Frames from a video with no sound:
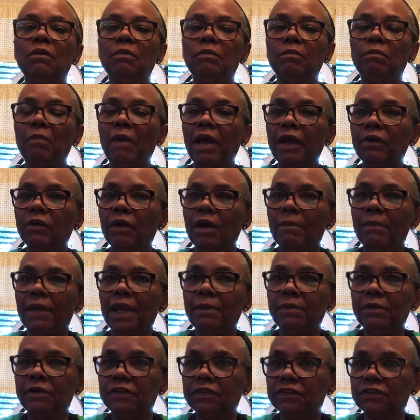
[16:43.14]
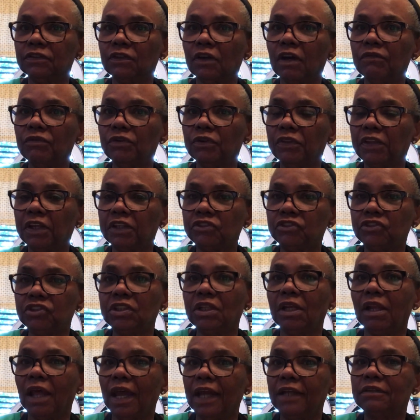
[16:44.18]
My grandbaby discovered that she
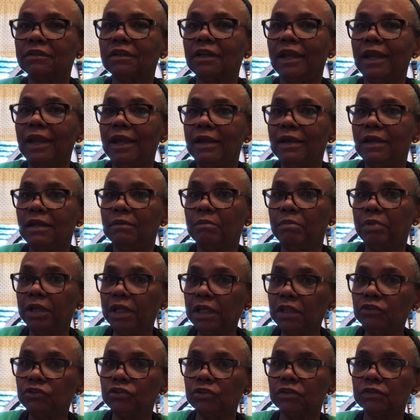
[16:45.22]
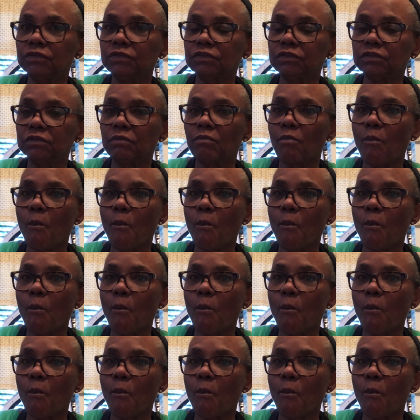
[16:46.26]
liked canned peaches.